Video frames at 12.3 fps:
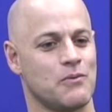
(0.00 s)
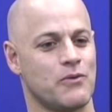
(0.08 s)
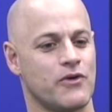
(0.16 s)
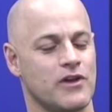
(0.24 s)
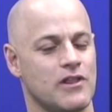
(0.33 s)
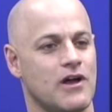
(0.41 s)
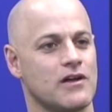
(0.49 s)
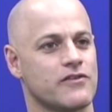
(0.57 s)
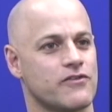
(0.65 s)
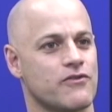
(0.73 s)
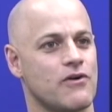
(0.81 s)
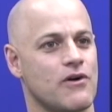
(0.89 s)
were a lot
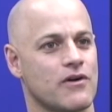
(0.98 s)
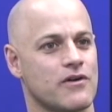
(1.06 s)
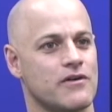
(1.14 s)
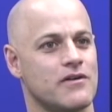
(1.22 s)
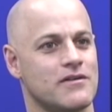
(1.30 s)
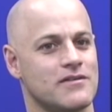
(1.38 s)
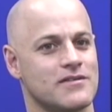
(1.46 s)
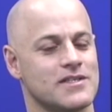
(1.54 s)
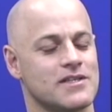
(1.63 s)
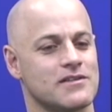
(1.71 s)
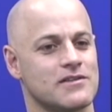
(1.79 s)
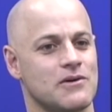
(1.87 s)
stronger.
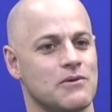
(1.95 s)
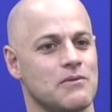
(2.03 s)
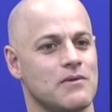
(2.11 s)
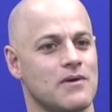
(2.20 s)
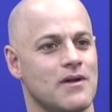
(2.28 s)
So